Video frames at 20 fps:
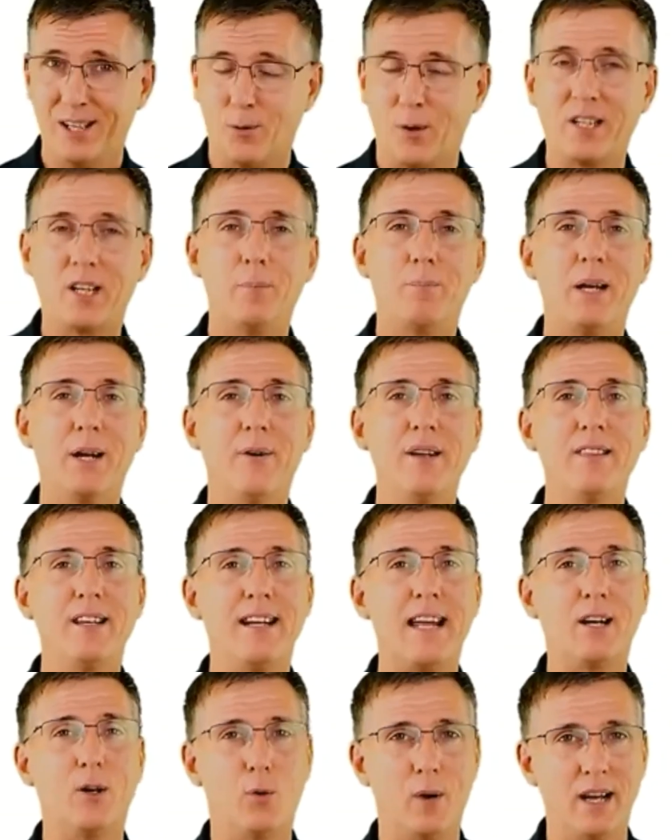When comparing the
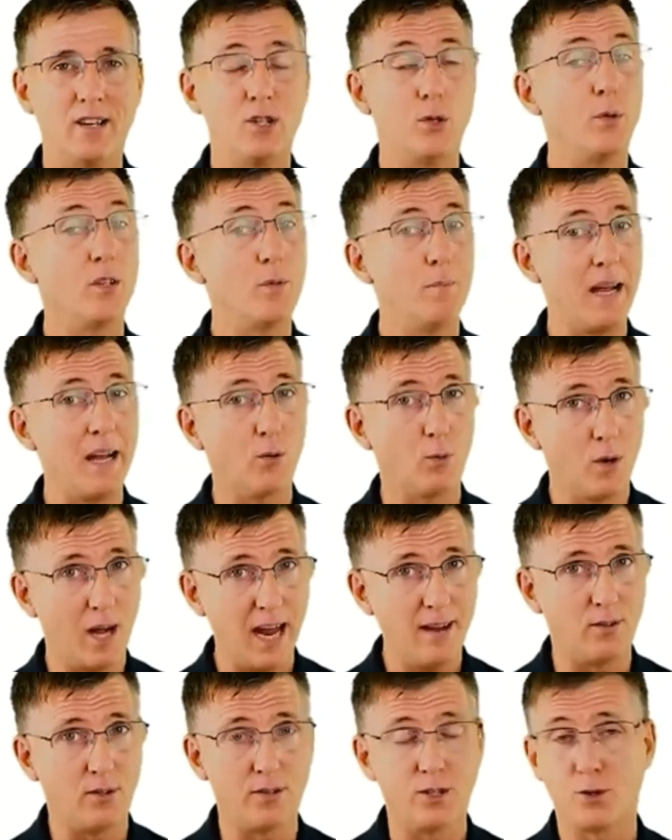Nano X to its main
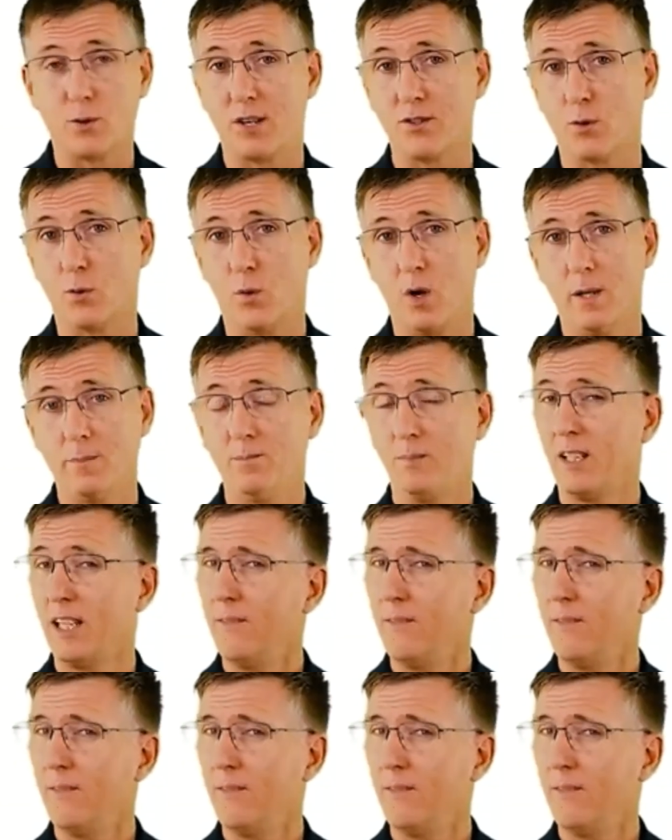rival, the Trezor 1,